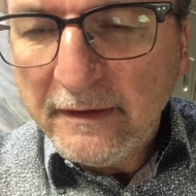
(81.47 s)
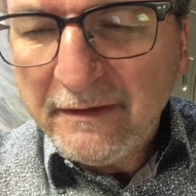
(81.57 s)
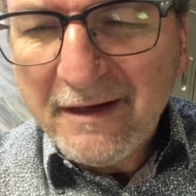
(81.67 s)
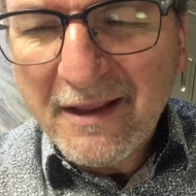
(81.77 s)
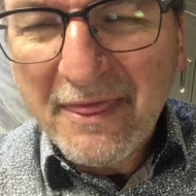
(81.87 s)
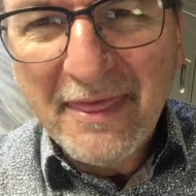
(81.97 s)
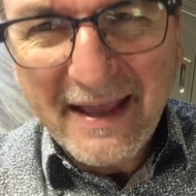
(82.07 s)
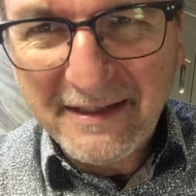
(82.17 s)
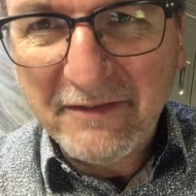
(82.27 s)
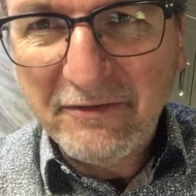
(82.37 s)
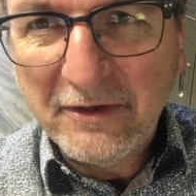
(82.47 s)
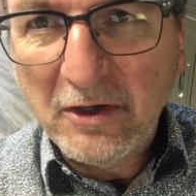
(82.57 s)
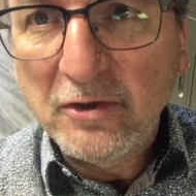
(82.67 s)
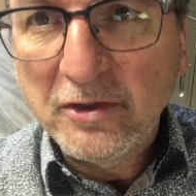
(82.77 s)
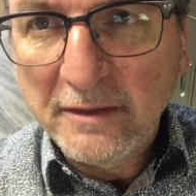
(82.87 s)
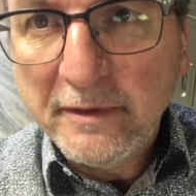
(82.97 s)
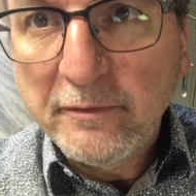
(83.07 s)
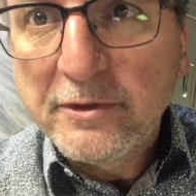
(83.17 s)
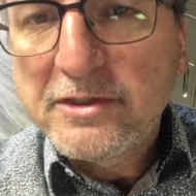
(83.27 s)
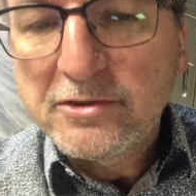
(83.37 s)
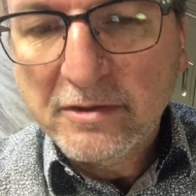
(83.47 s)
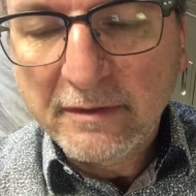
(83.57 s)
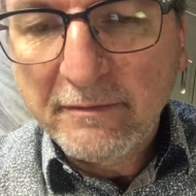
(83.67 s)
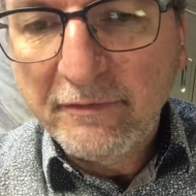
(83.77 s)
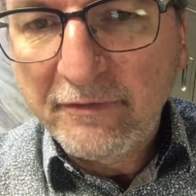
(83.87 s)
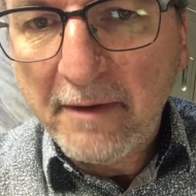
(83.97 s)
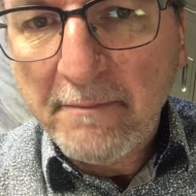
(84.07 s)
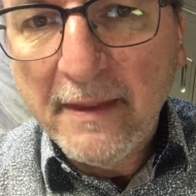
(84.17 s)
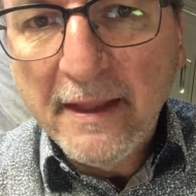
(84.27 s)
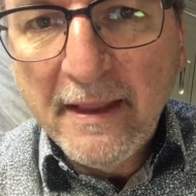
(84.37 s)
They're not that difficult. You're going to be researching them from